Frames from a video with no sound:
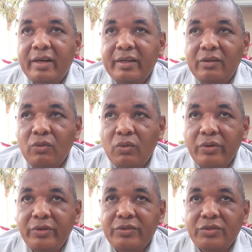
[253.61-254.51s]
In
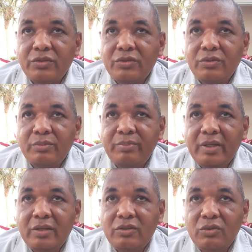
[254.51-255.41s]
order to
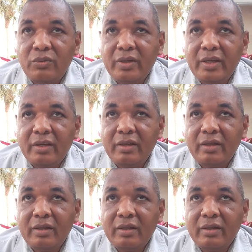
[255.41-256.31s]
be doing
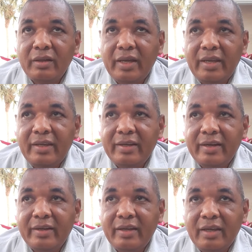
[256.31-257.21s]
any
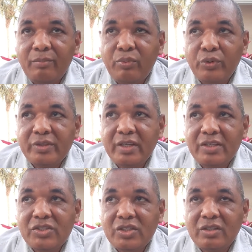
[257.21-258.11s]
kind of
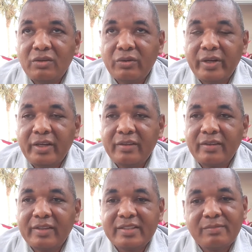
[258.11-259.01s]
importation or
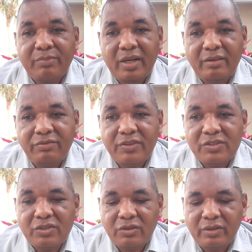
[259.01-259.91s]
anything that's
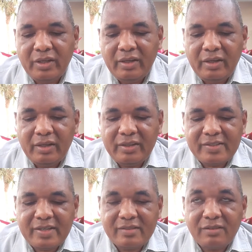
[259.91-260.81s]
beneficial in the
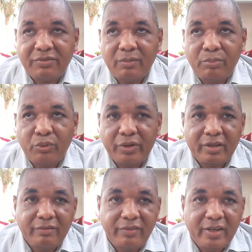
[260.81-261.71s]
sense of
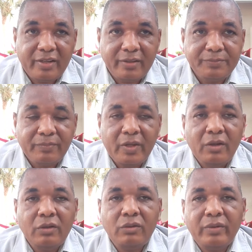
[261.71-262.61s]
importing a vehicle,
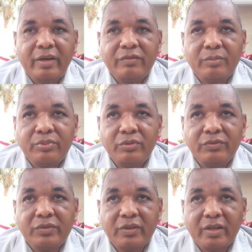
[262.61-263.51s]
you have to
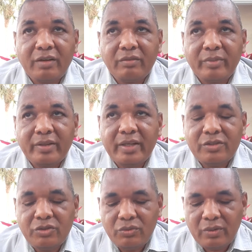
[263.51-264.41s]
prove to the government
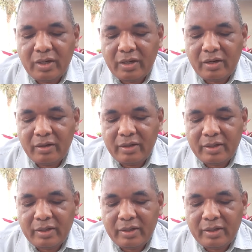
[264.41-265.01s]
that you are